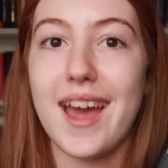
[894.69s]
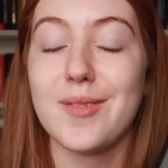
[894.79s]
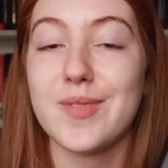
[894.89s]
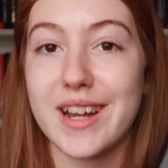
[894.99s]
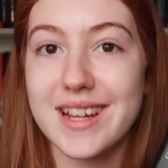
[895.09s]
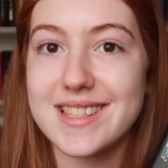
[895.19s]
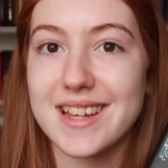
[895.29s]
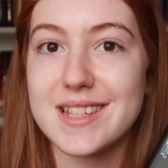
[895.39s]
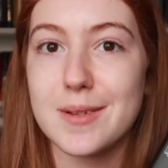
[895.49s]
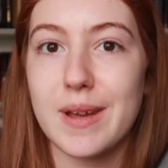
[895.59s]
and I'm very
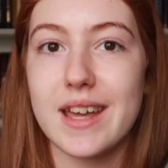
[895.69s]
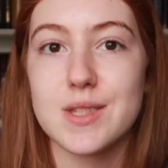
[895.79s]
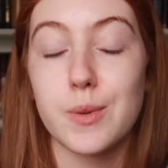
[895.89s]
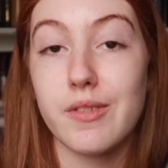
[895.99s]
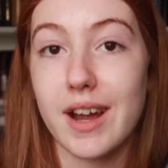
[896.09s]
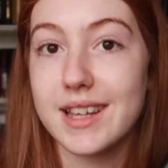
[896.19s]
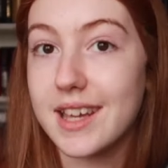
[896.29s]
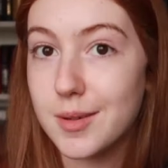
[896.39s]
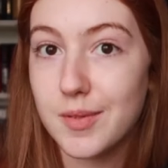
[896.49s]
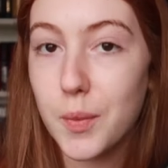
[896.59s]
excited because we read
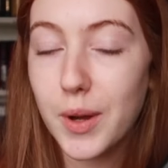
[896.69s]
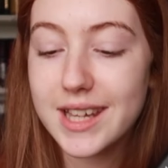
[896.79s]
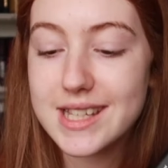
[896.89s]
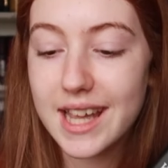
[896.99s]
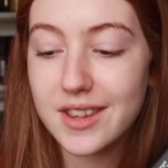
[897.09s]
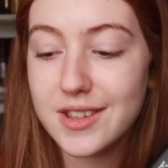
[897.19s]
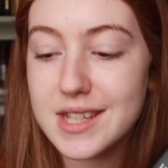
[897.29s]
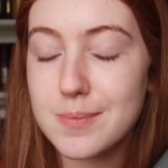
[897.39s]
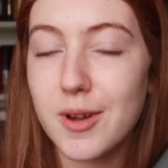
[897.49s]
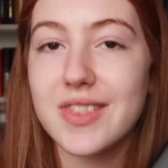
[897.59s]
Kingdom of the Wicked together
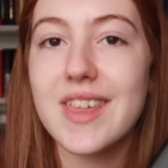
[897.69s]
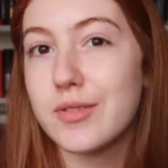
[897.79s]
this month.